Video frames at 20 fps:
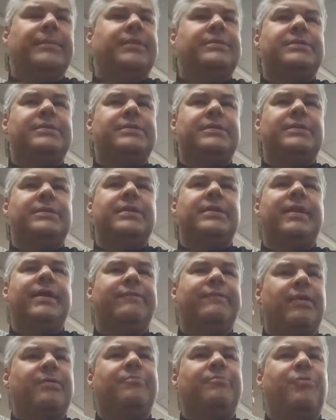to not
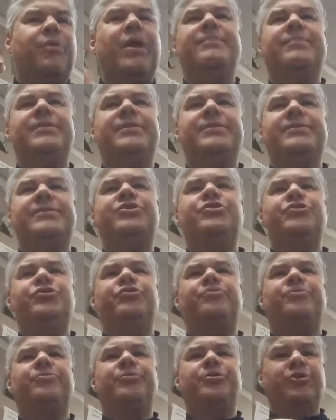have an abruptness
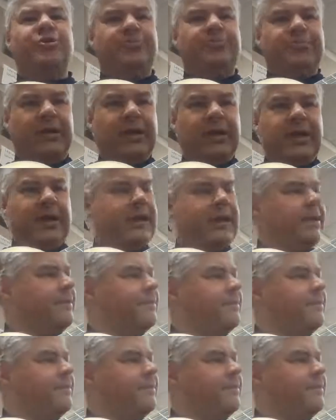to your playing.